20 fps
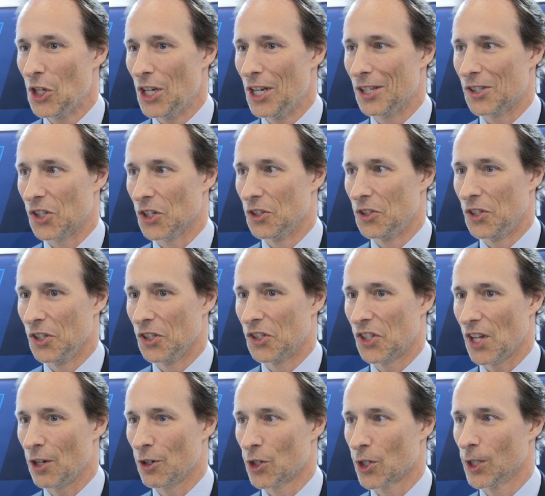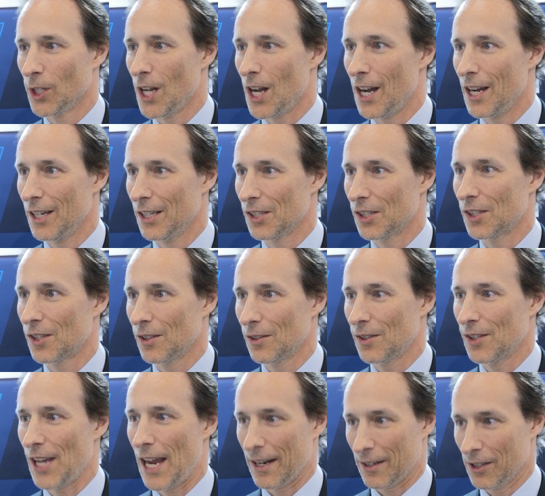it's a decentralized
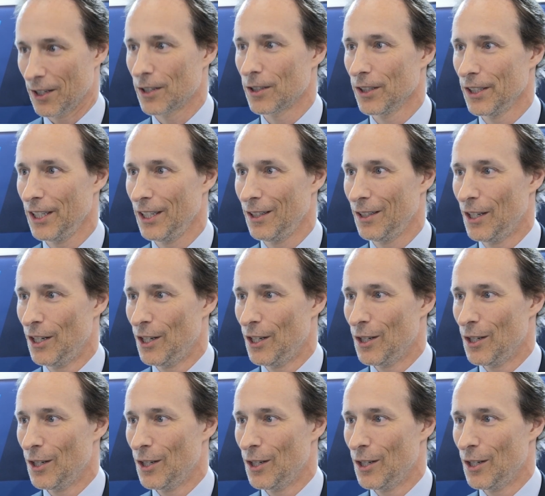technically,